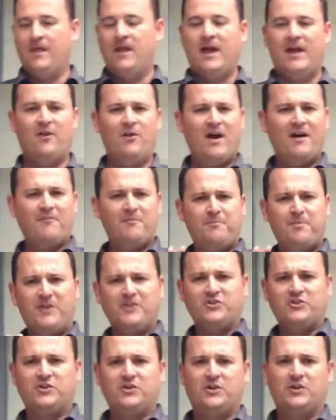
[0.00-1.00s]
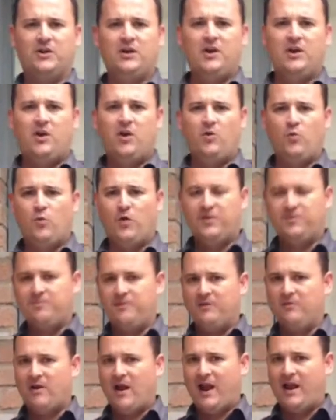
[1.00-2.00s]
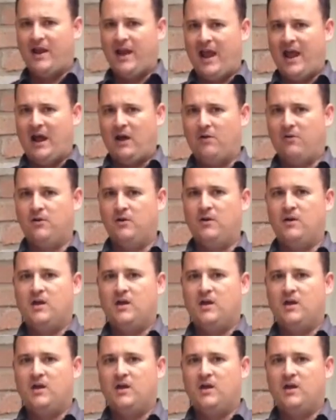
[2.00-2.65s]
I don't have a picture with me right now